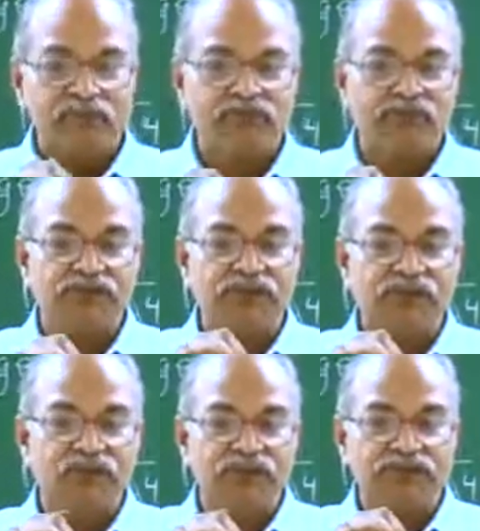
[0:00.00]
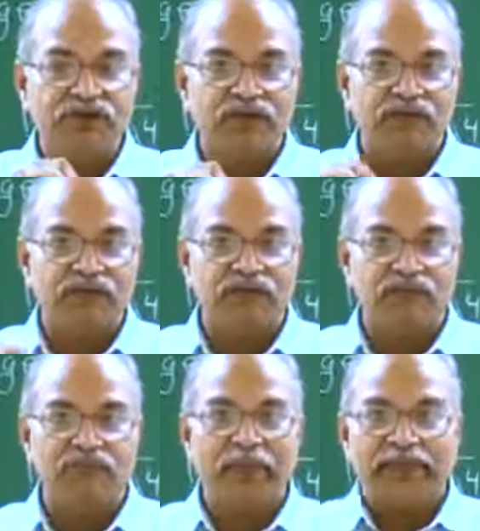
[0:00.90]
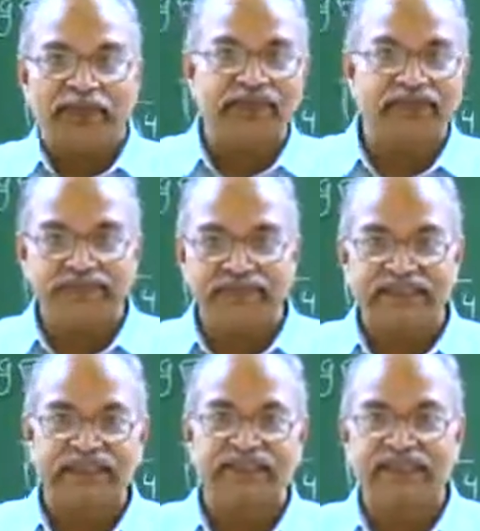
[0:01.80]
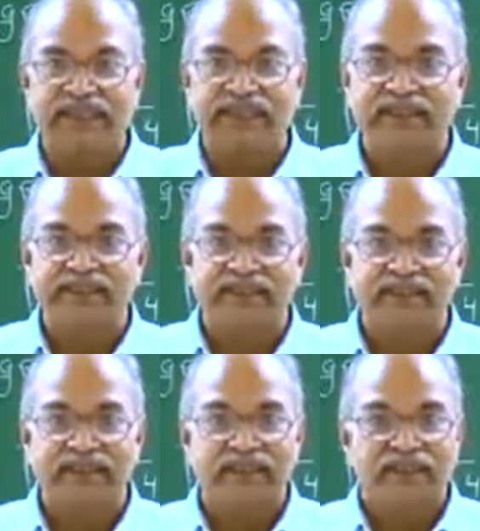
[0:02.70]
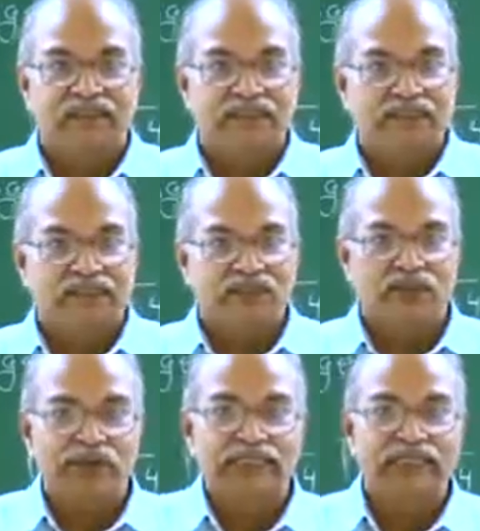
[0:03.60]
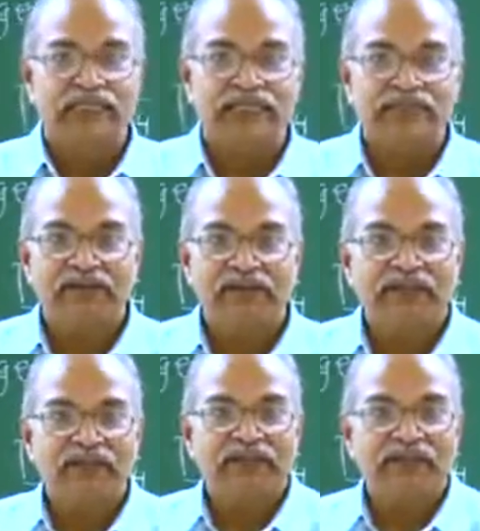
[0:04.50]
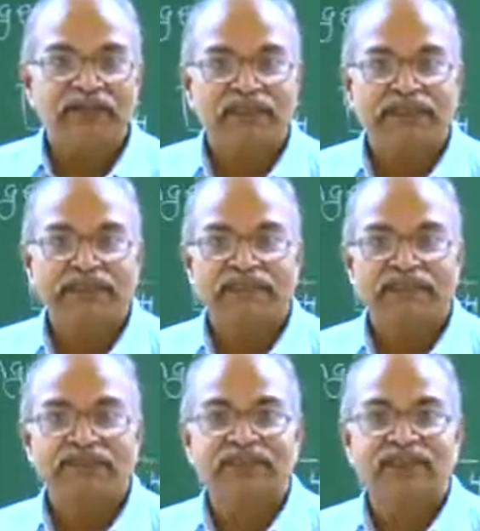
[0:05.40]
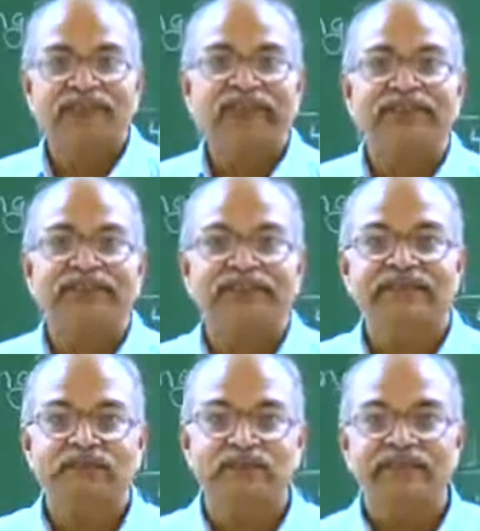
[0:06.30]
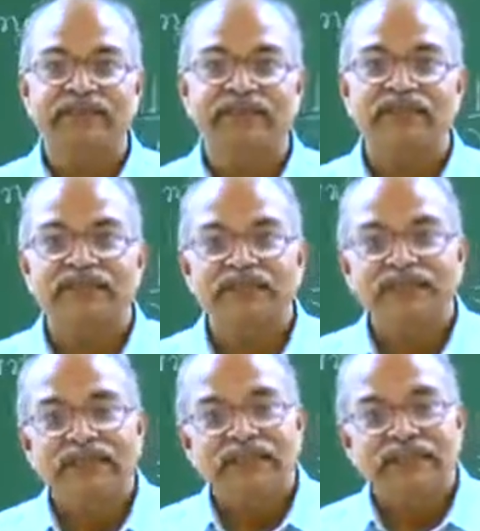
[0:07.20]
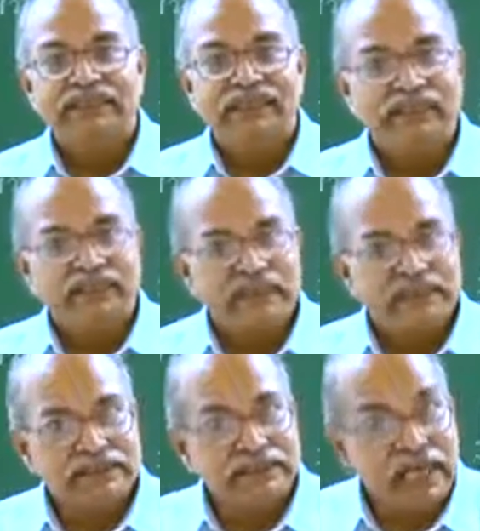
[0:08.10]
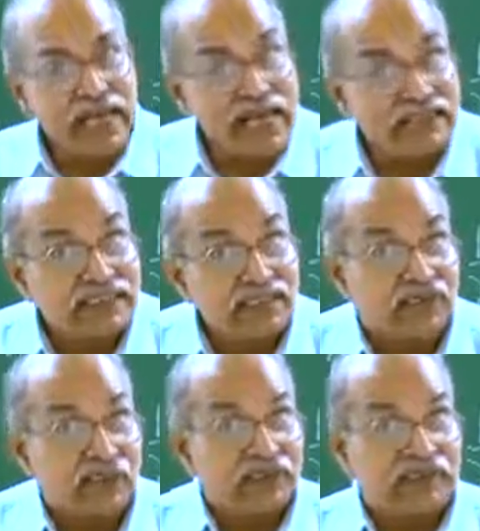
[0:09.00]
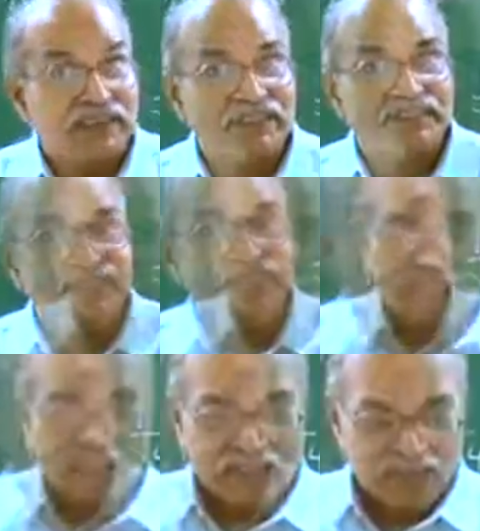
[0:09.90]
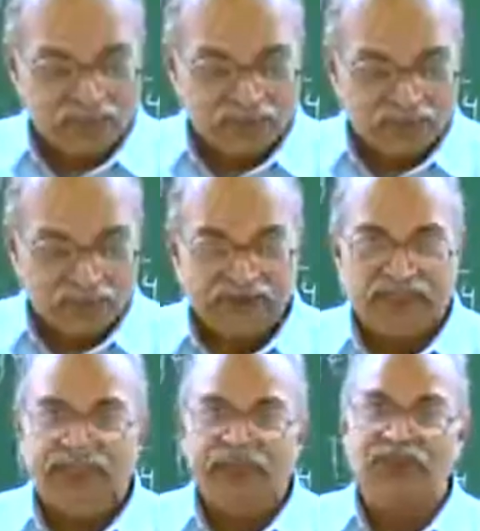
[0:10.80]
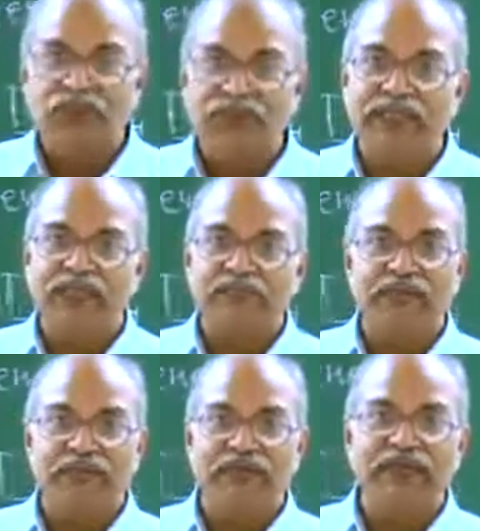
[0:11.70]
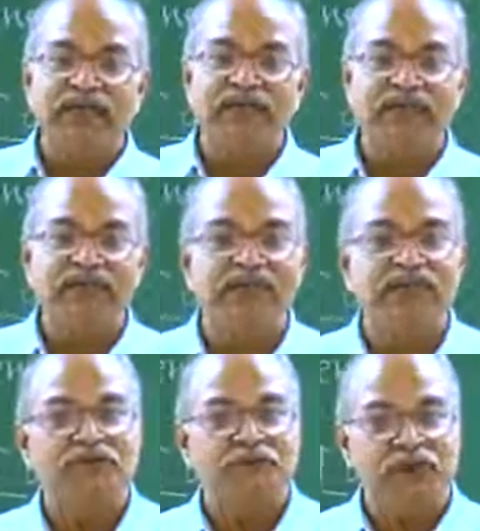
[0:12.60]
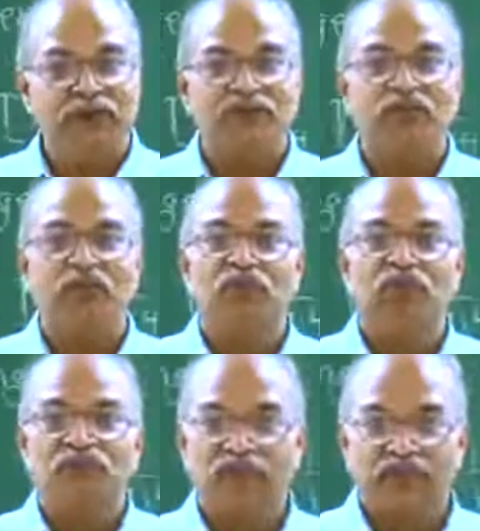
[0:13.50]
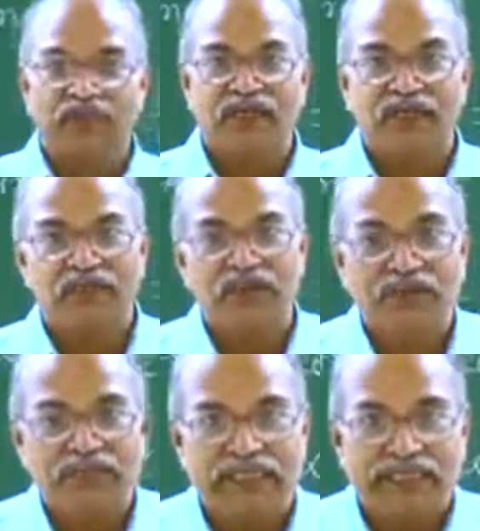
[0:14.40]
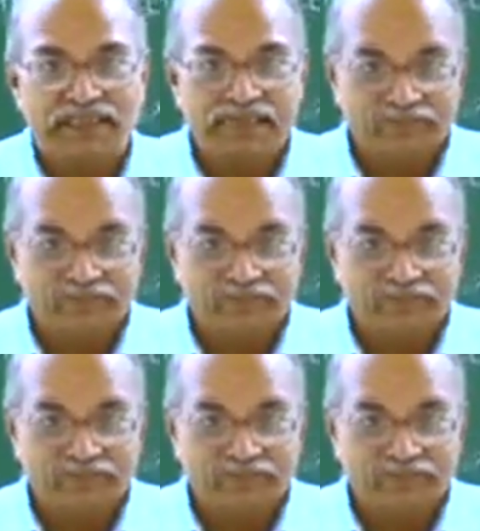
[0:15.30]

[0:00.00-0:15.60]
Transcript: which we use for packing things and closing an envelope and other things, or sticking things together, has this property. Now first let me do an experiment and then we will talk more about it.